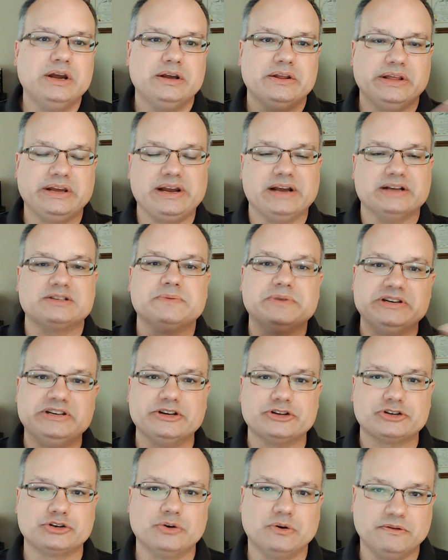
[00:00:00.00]
they got some
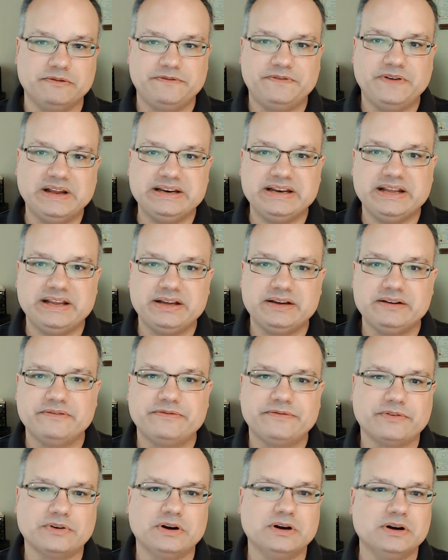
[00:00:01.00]
additional funding
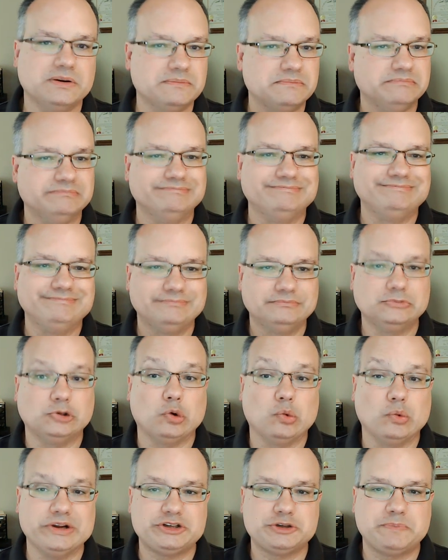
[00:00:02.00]
from
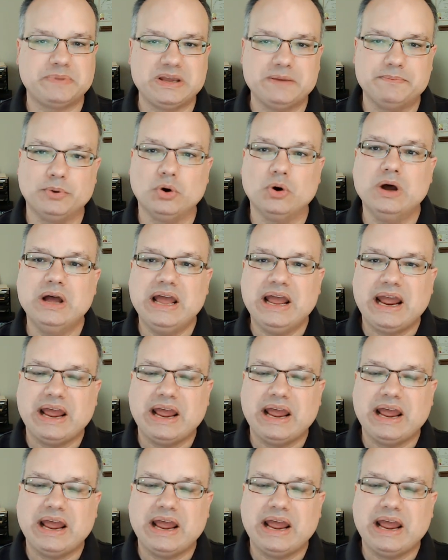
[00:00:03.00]
rich people,